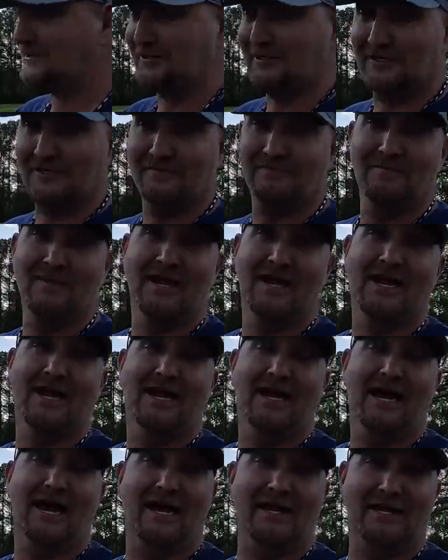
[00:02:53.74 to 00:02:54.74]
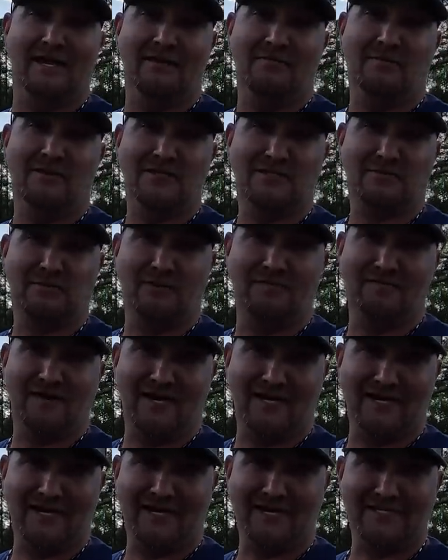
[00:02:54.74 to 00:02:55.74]
to you. And then once we
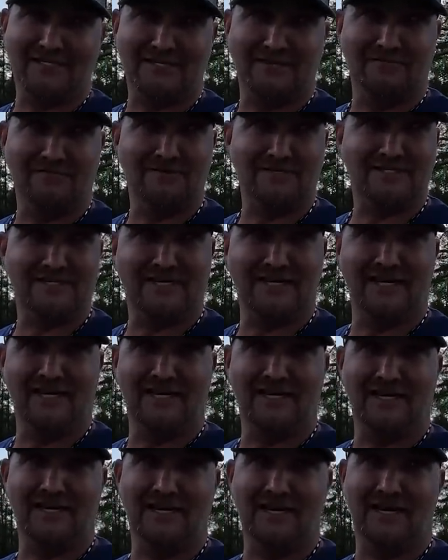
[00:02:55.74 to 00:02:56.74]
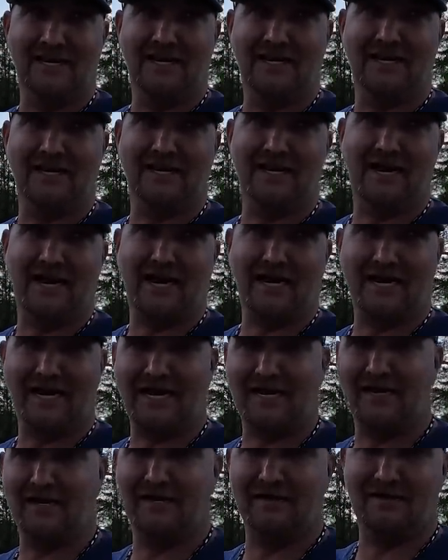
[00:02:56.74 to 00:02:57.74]
finally got service again and I got